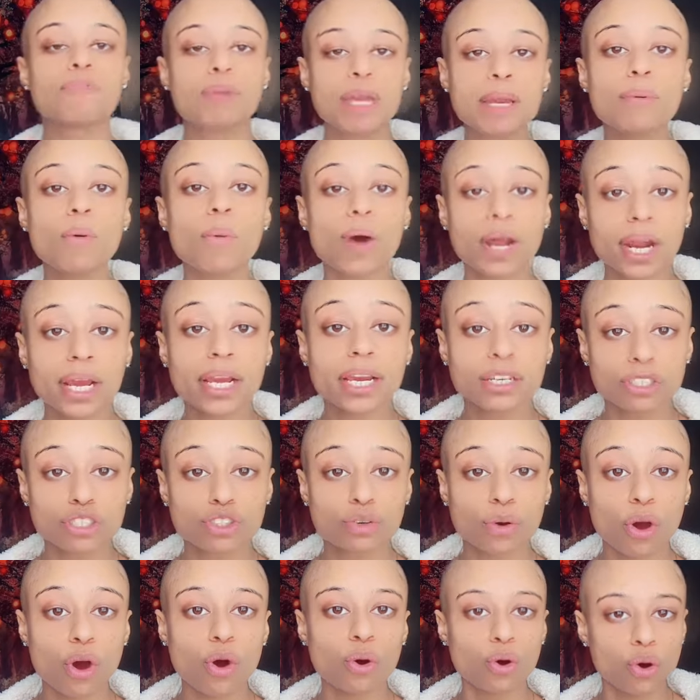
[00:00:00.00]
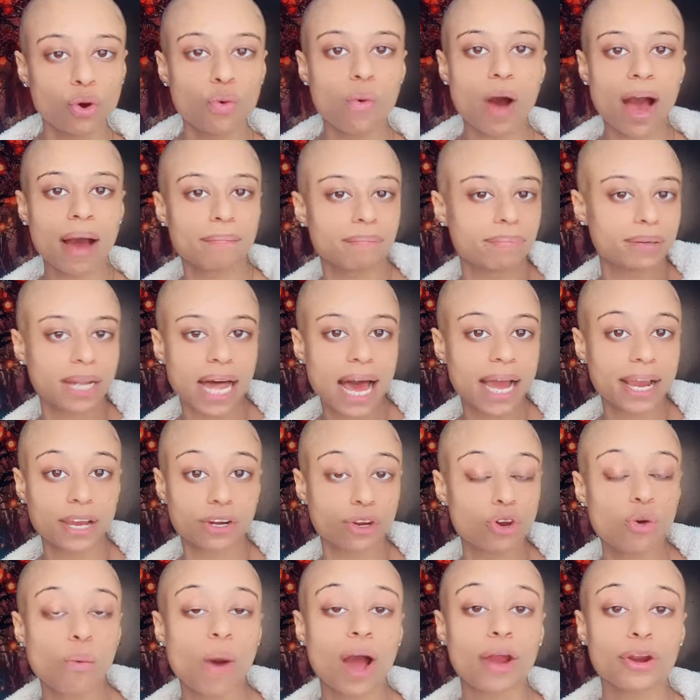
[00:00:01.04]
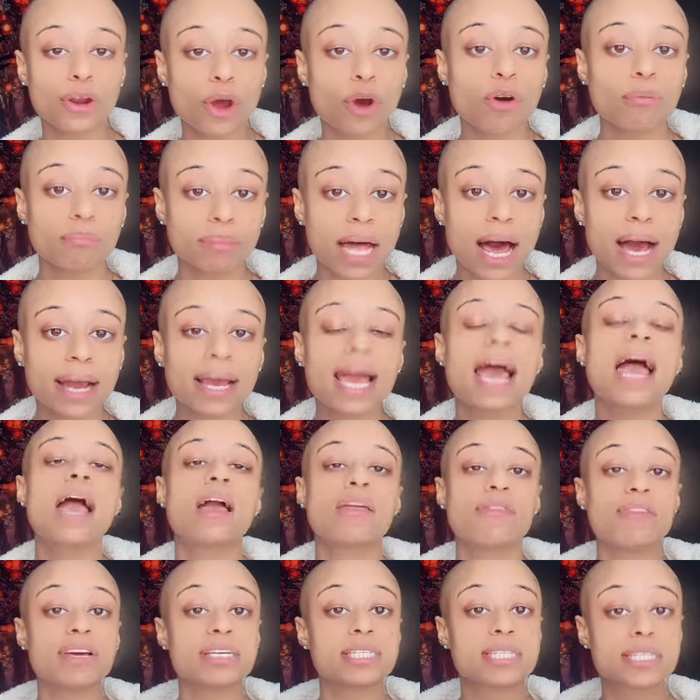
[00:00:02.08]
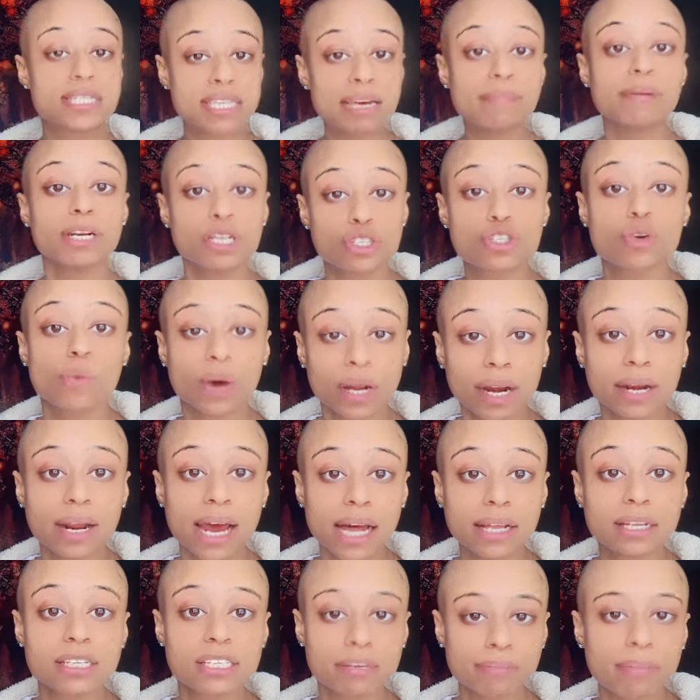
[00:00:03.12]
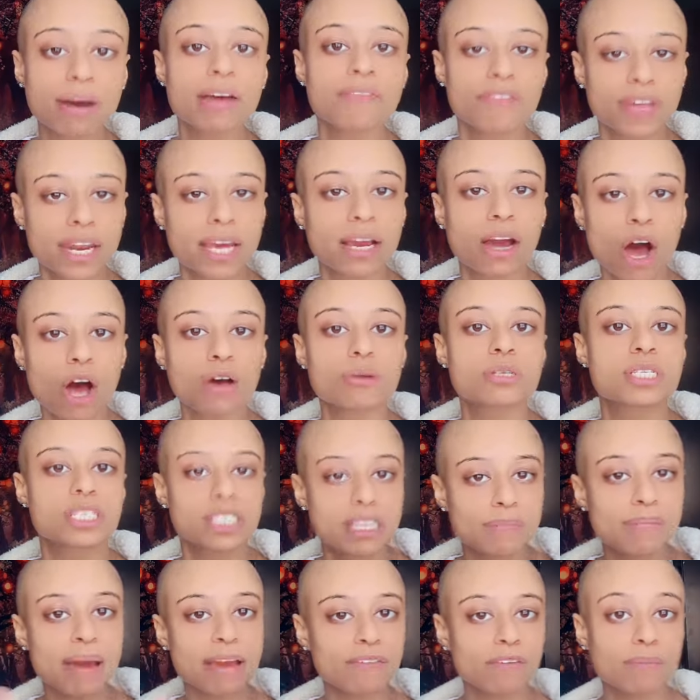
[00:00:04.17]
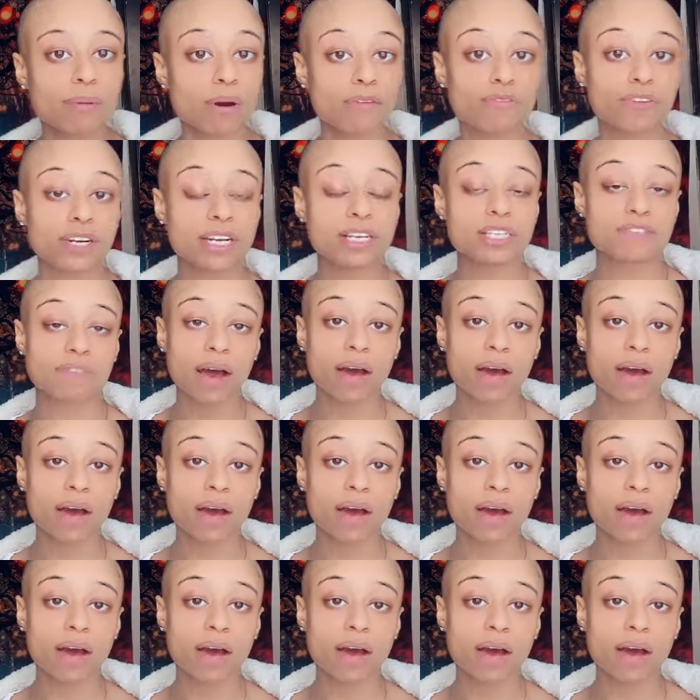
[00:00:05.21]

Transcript: if people want to control who I am blocking, who I don't block, then send me the $200 a month that it costs to pay for both